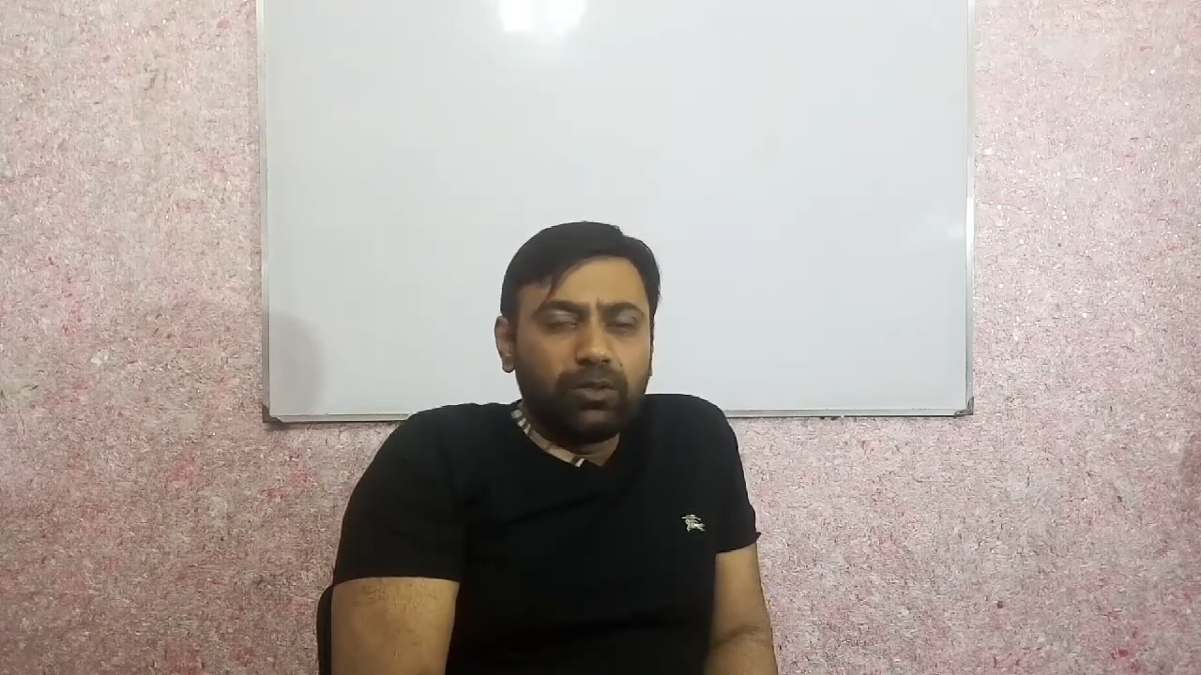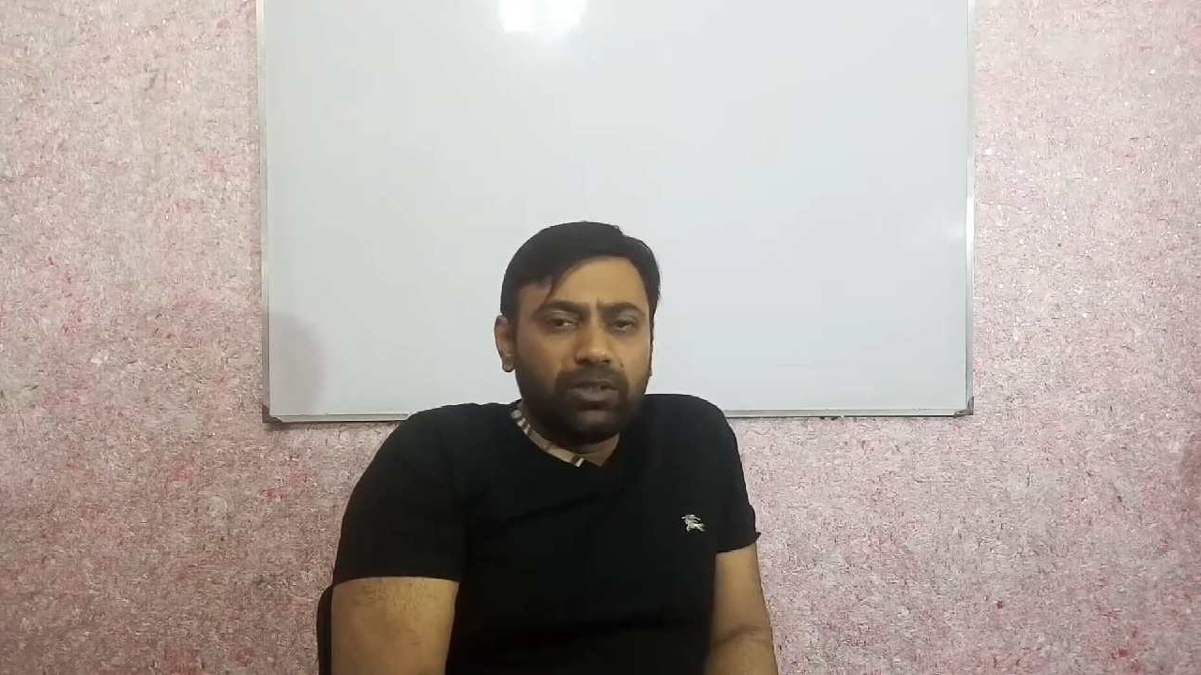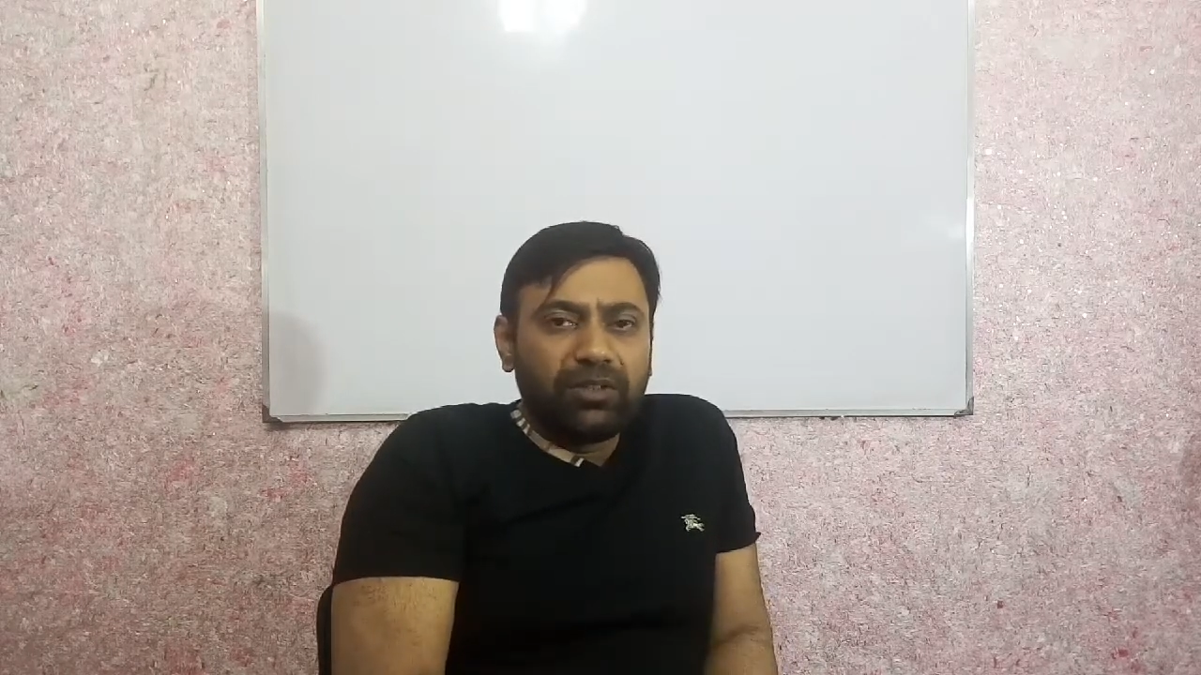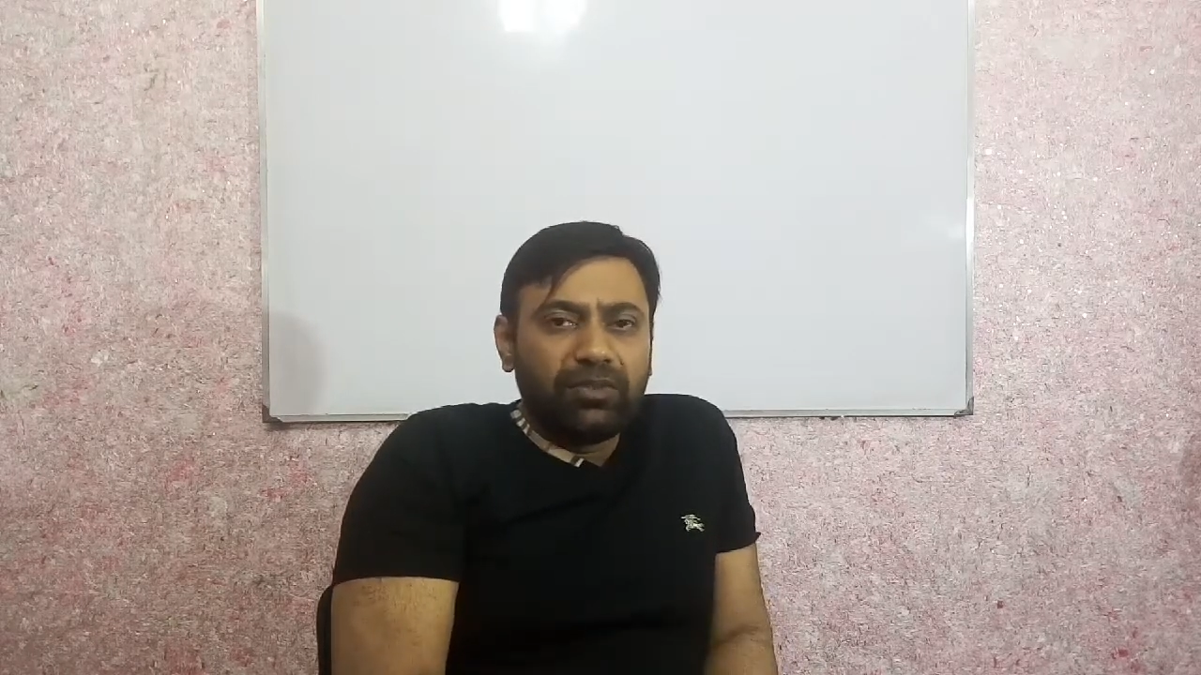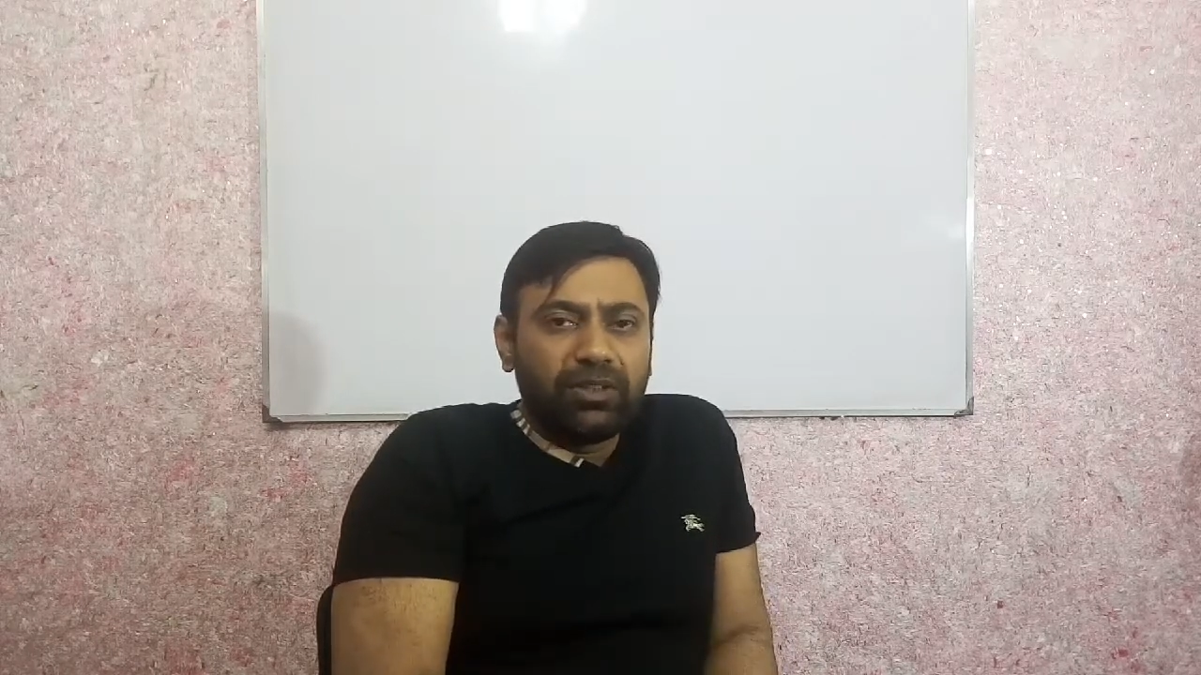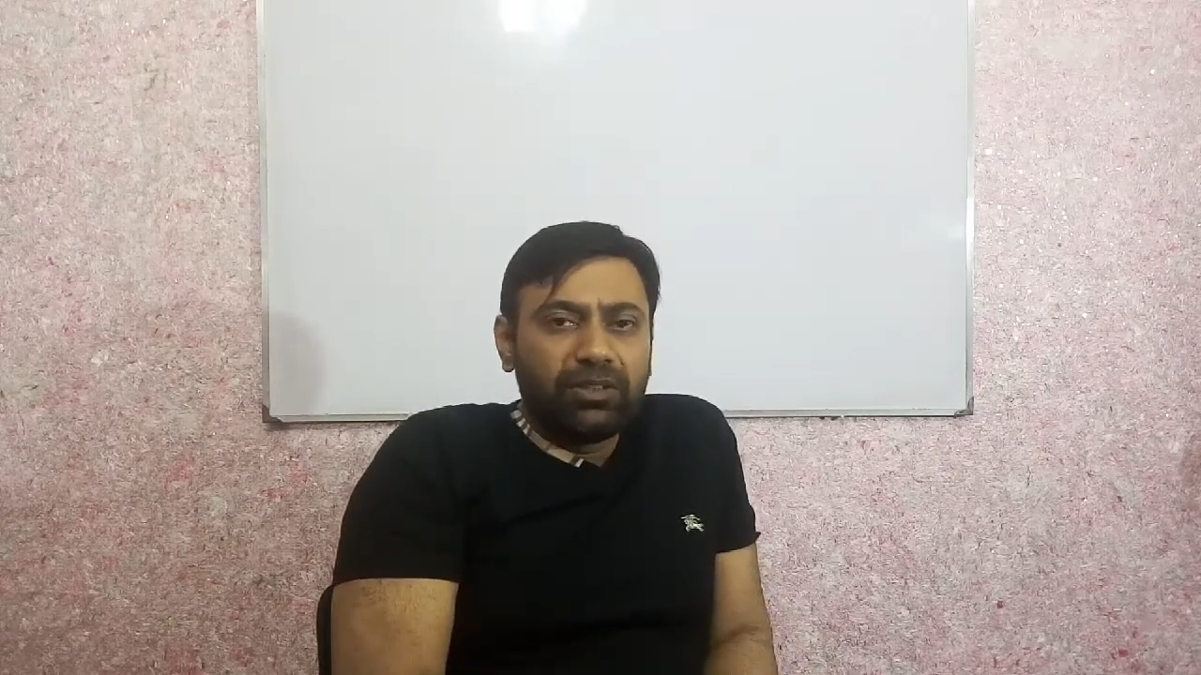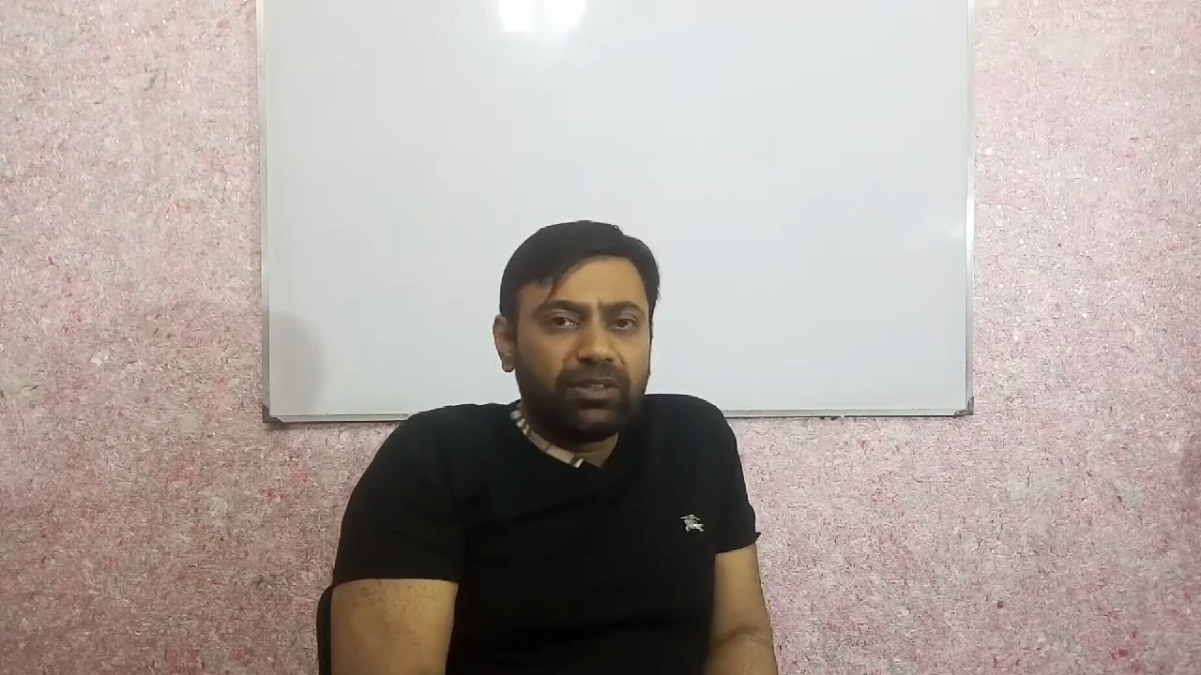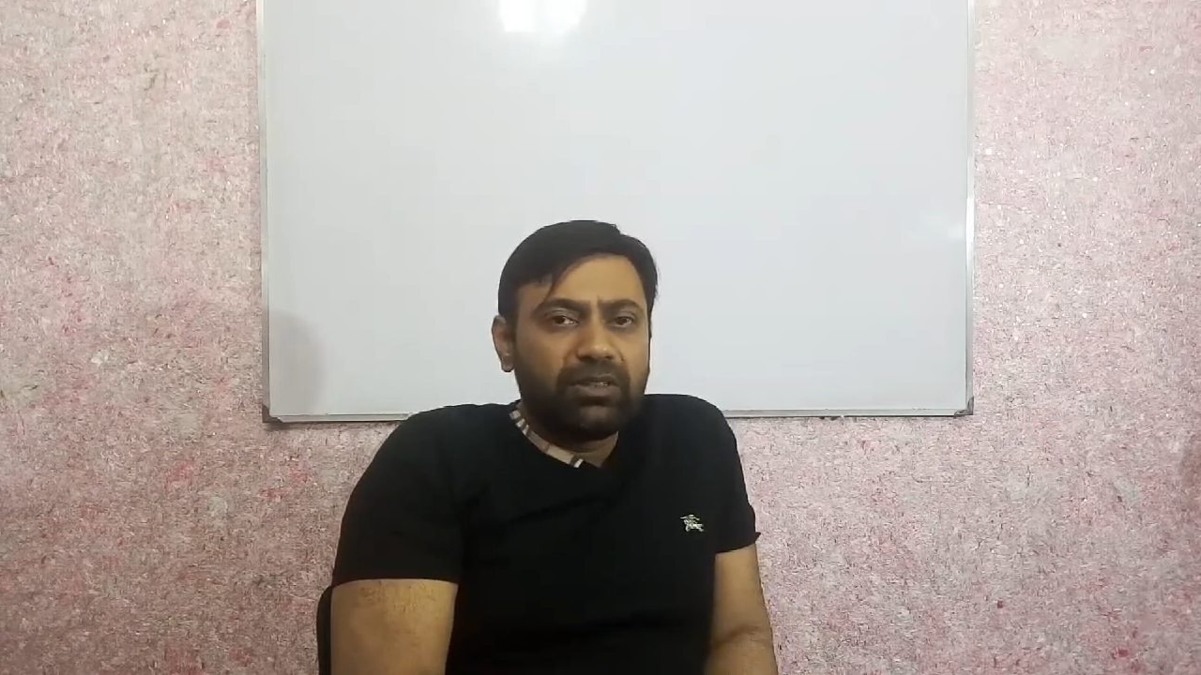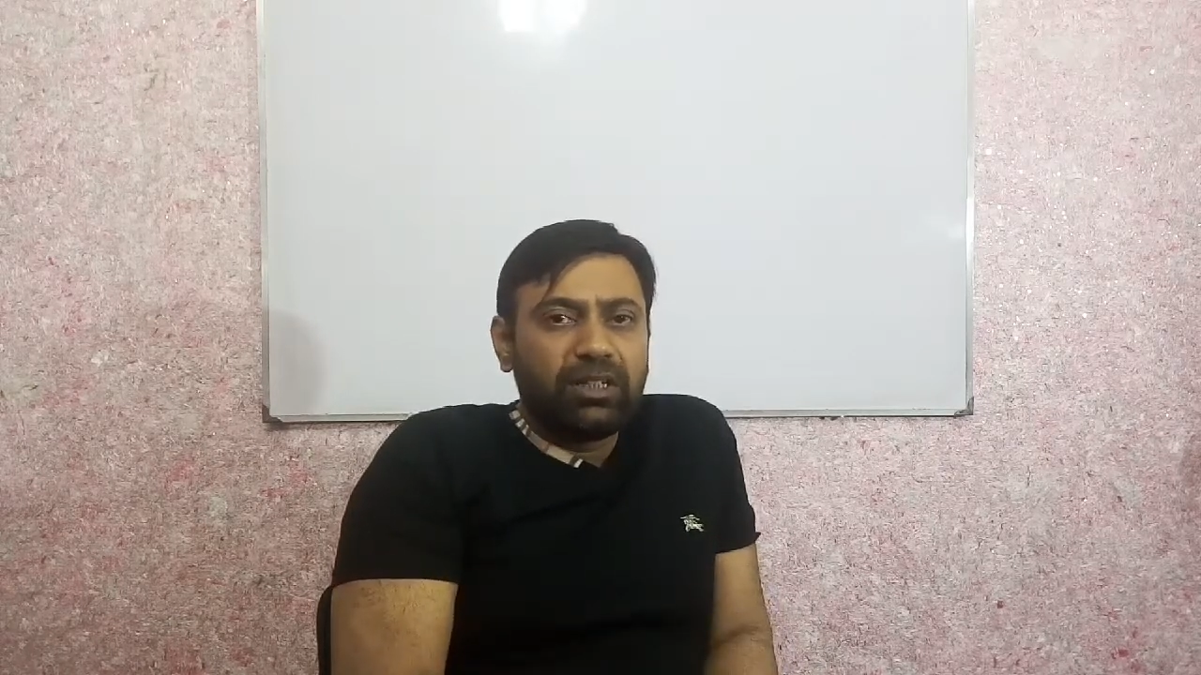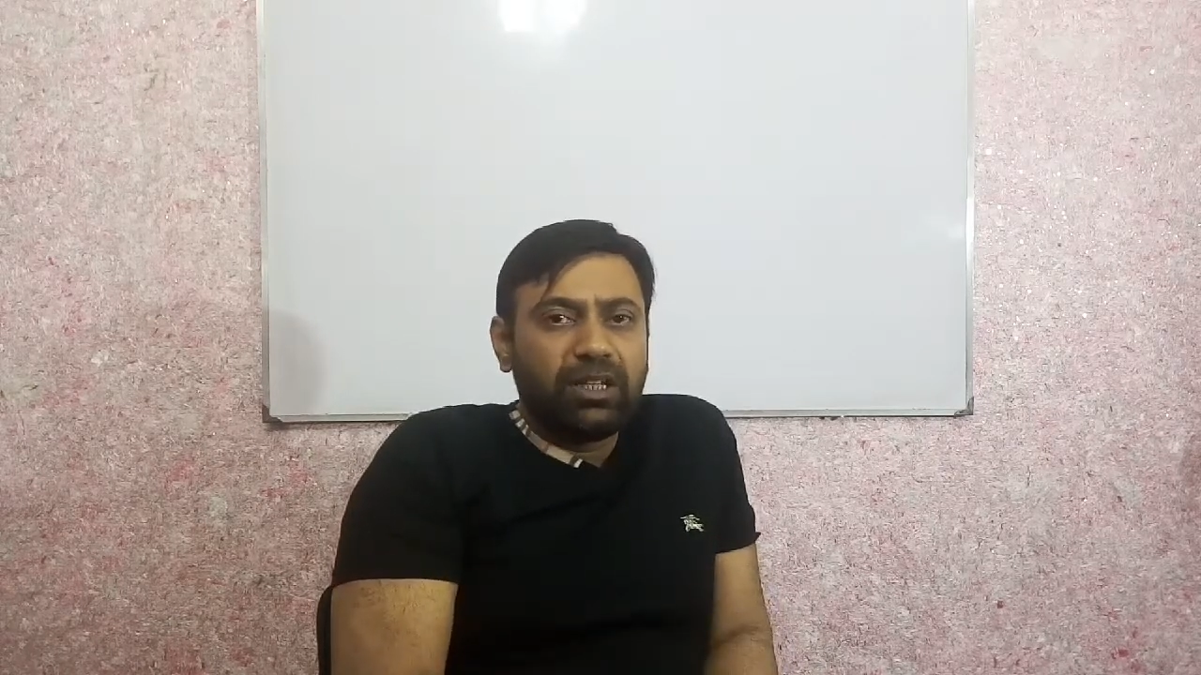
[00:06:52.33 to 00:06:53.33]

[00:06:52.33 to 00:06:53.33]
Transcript: those definitions.